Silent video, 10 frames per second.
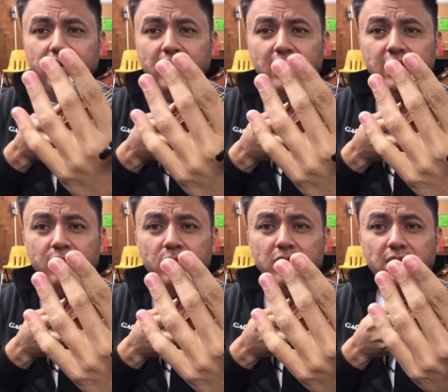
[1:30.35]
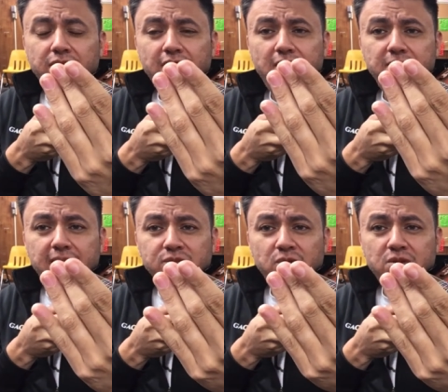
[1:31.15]
And then with your thumb,
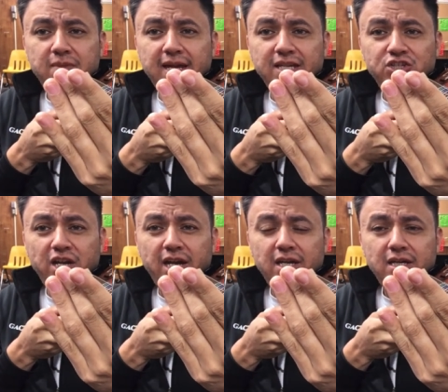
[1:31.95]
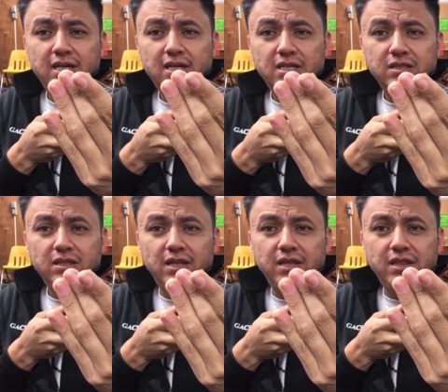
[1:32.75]
that's why you make a J, so
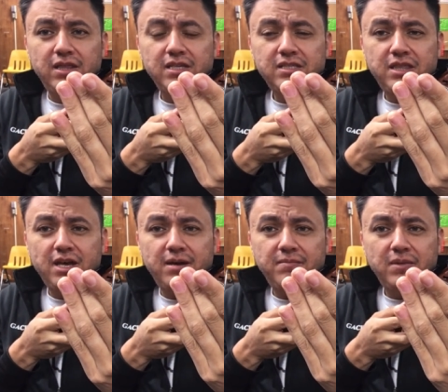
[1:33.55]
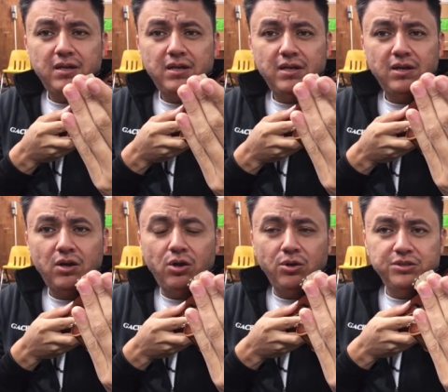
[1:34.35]
that this thumb
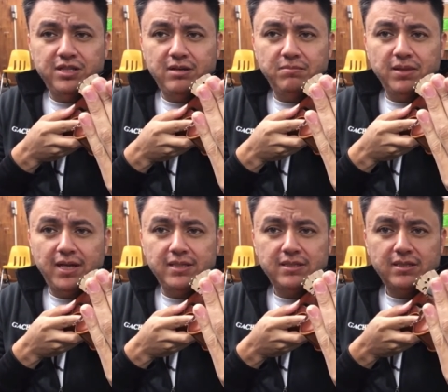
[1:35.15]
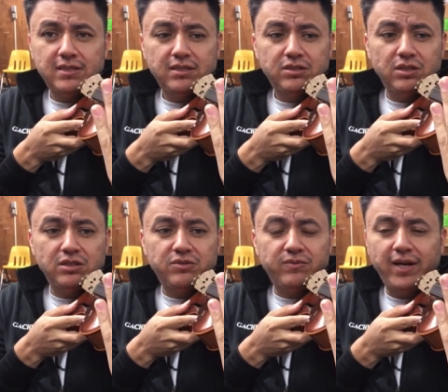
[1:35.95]
holds it in place. So
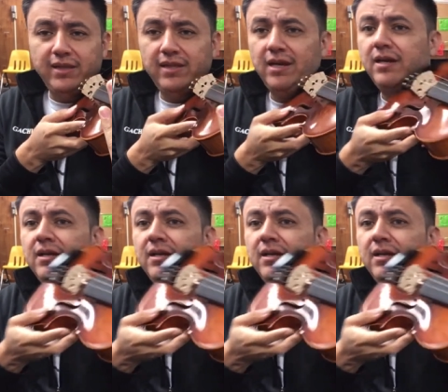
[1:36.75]
it's right there.